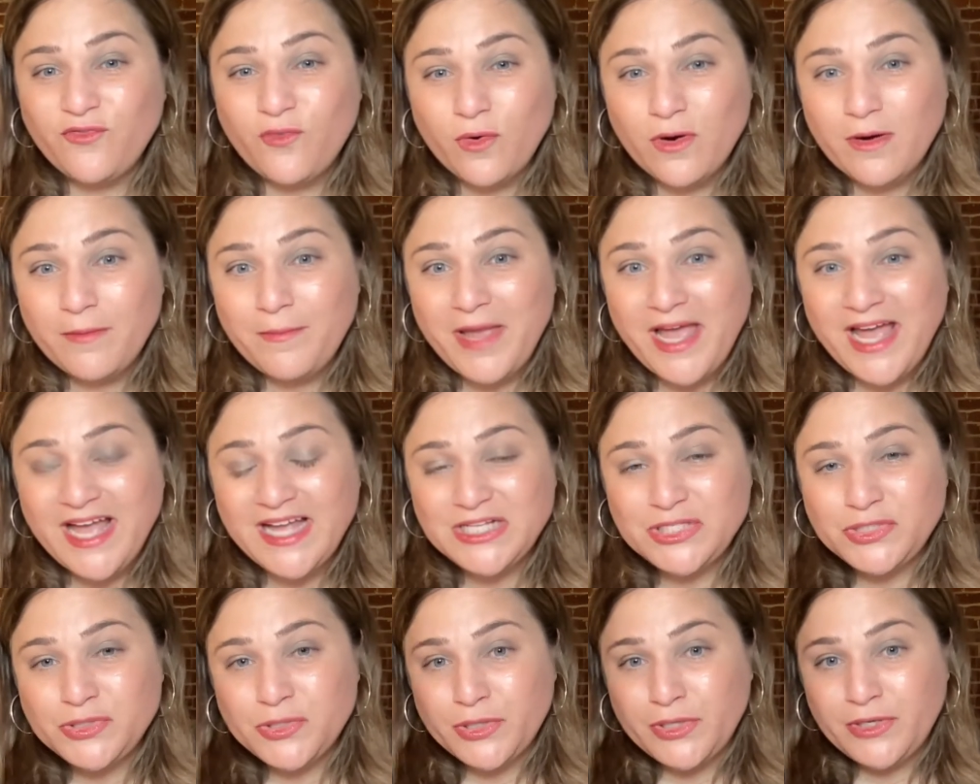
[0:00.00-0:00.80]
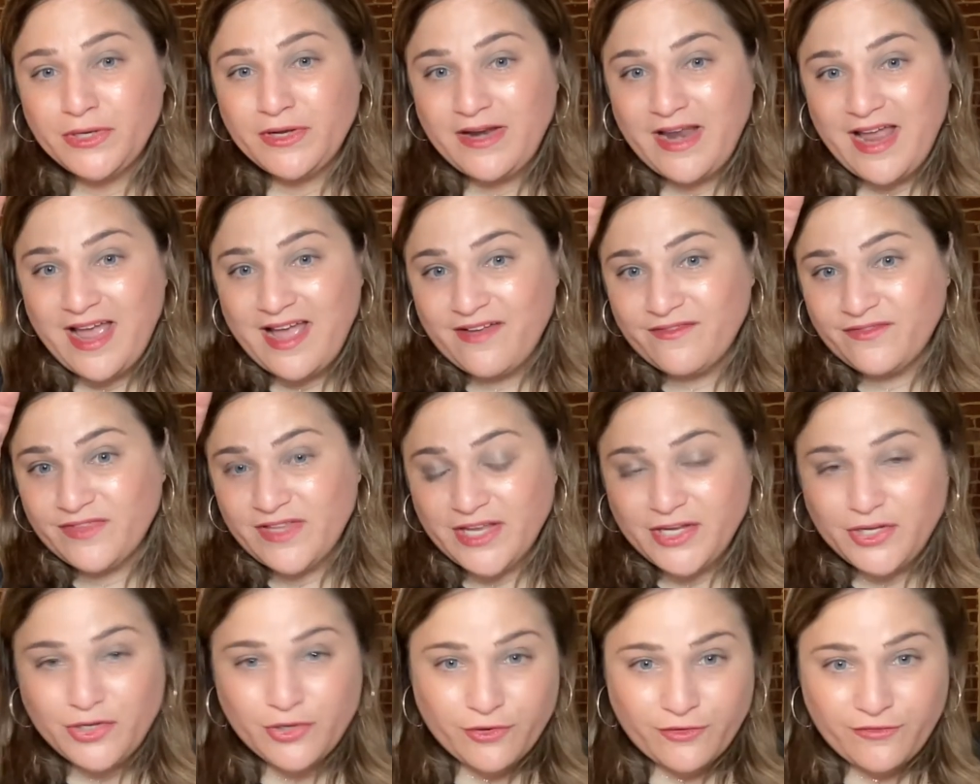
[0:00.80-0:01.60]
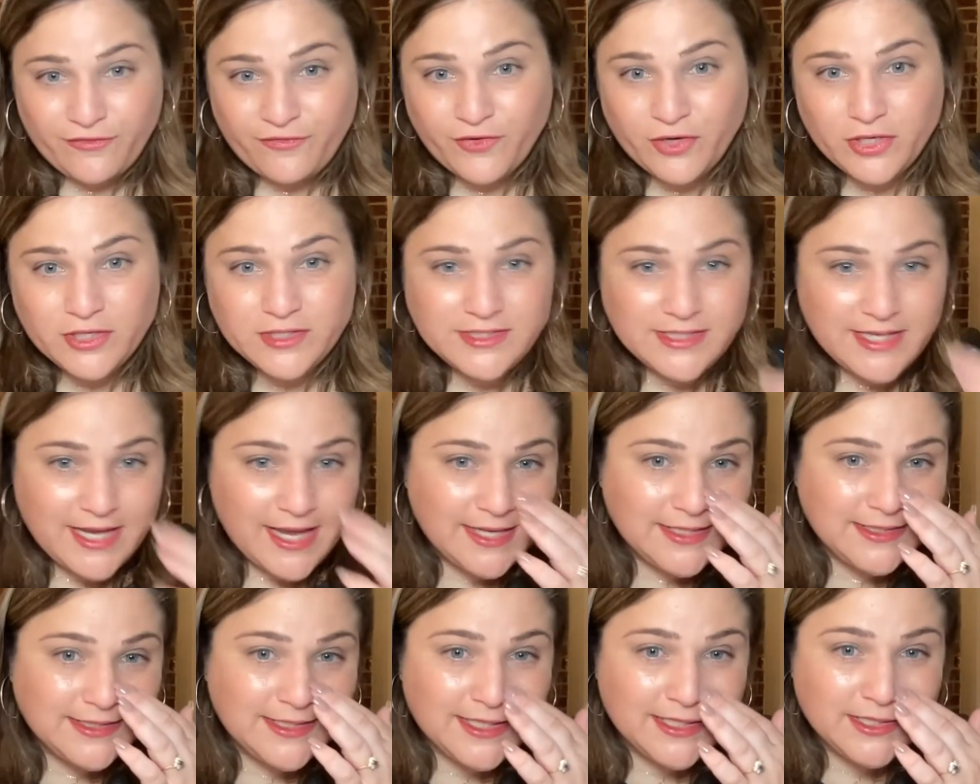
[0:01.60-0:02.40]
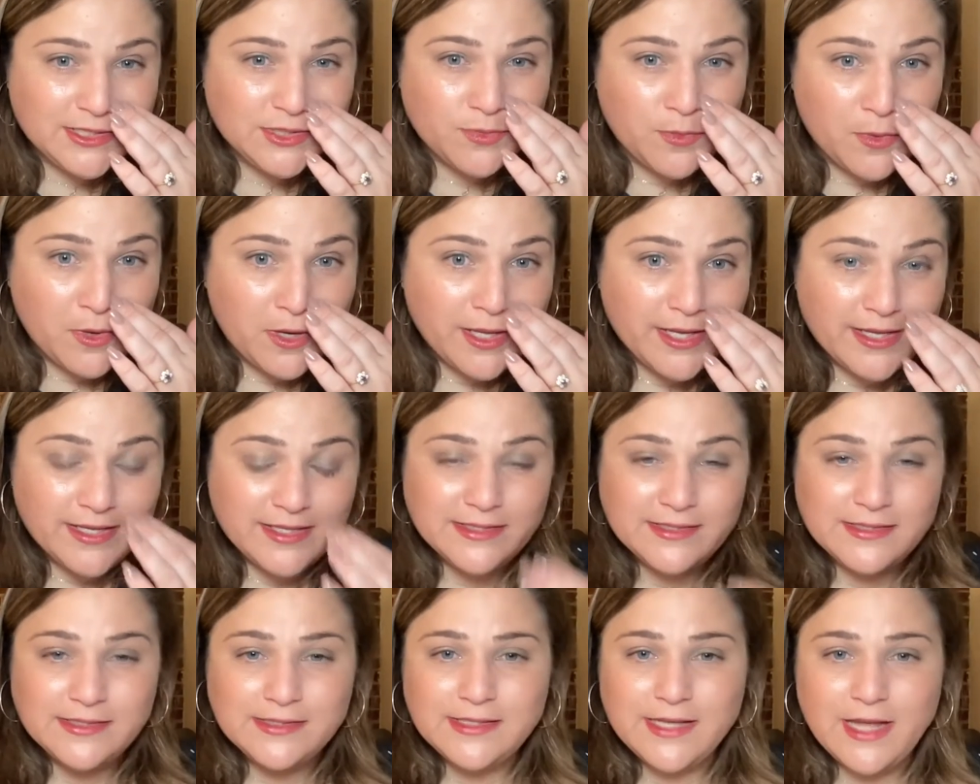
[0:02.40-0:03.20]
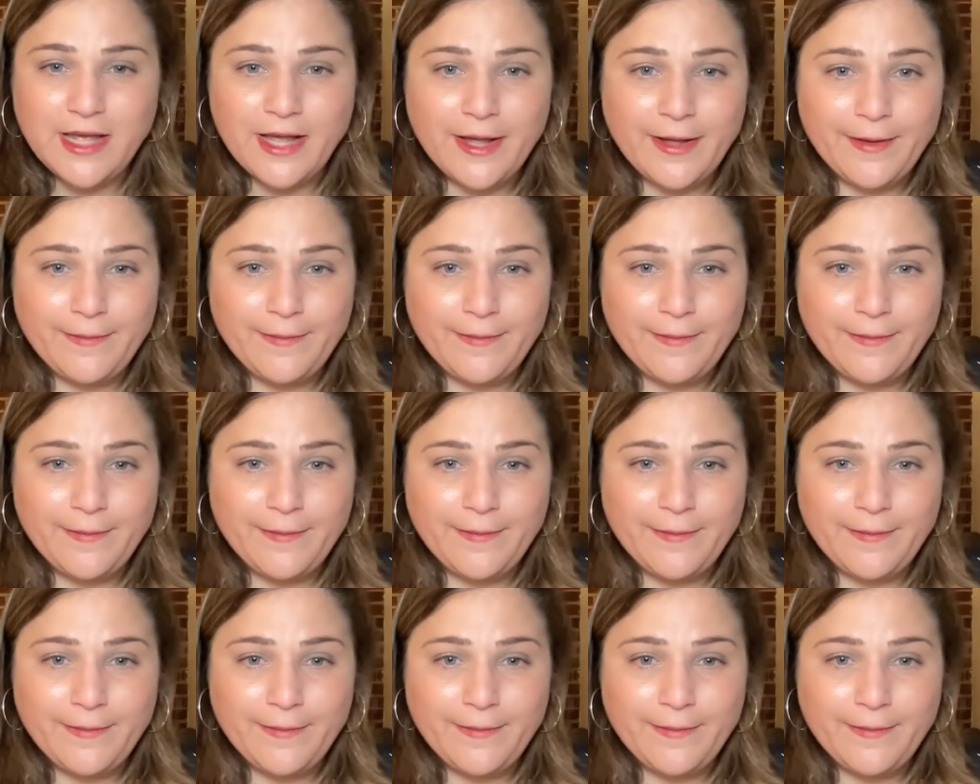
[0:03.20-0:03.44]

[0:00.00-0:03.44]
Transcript: format. So you'd have like your first axis was